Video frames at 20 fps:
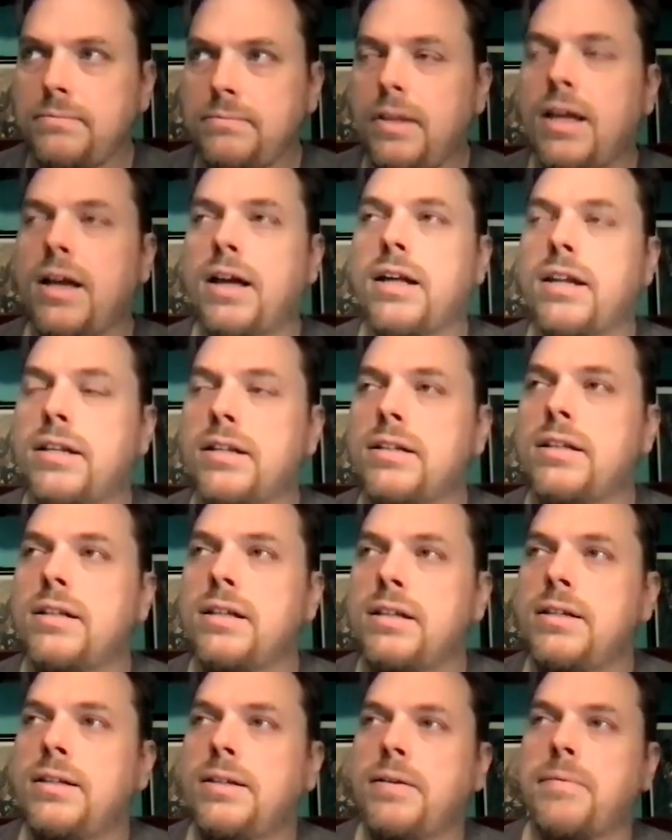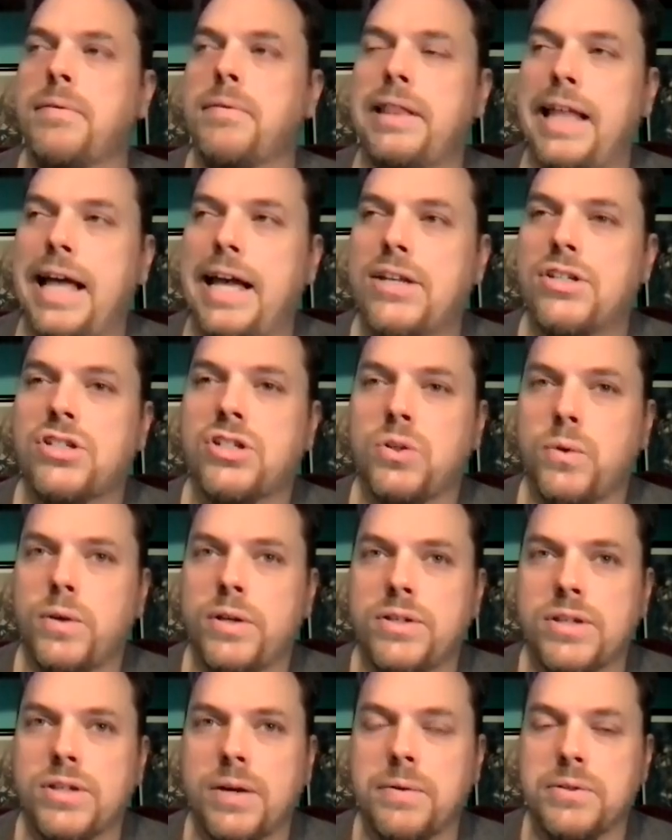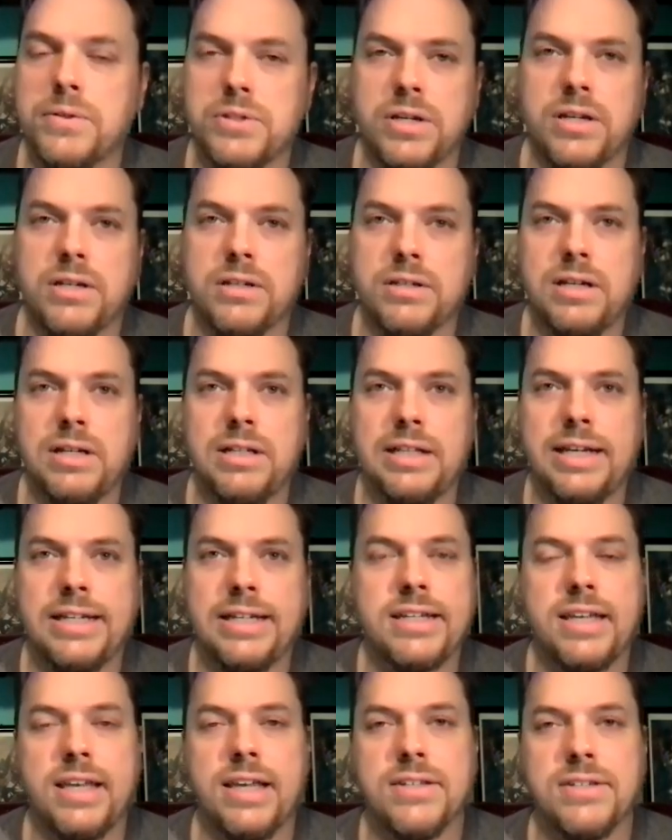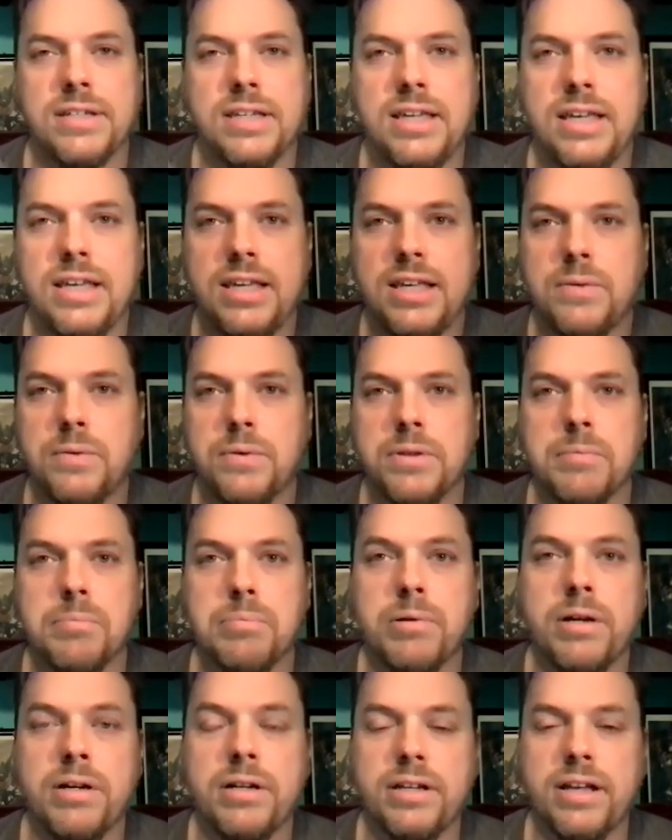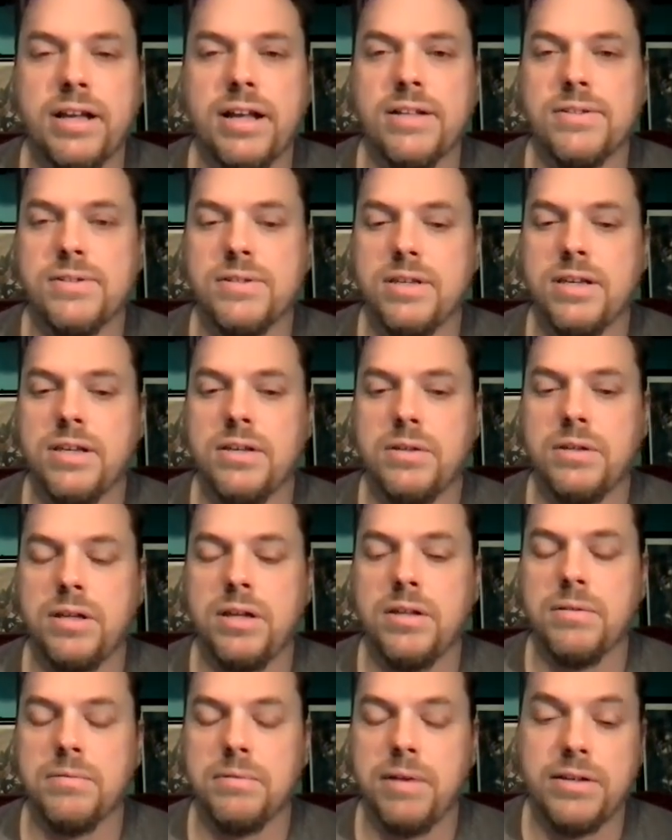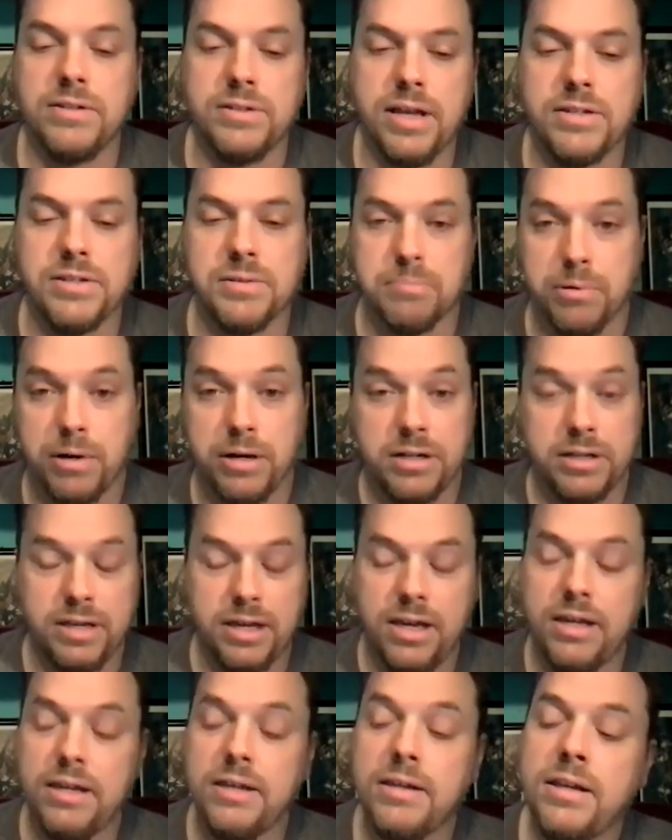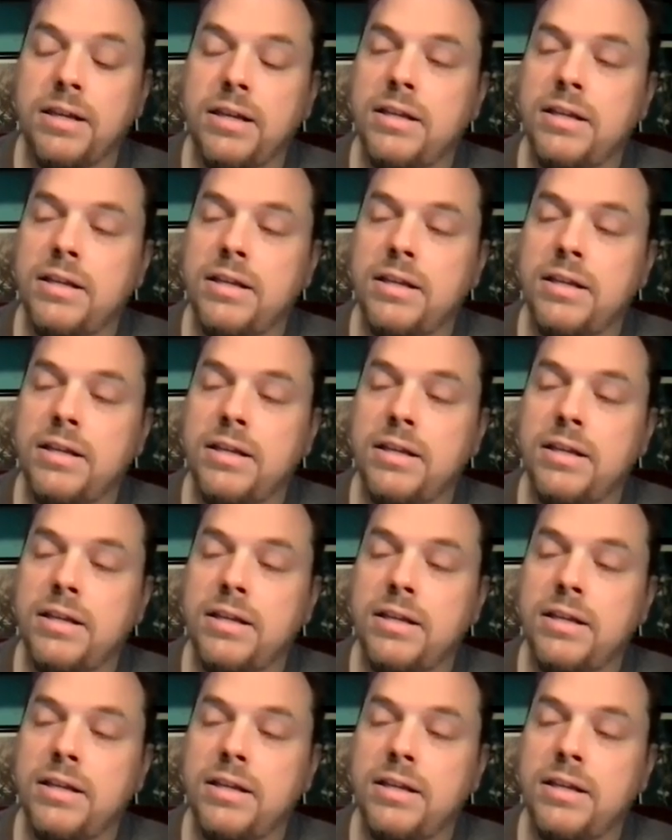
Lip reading: God. I remember the last toys I was collecting as a kid were the Predacons, as in Predaking.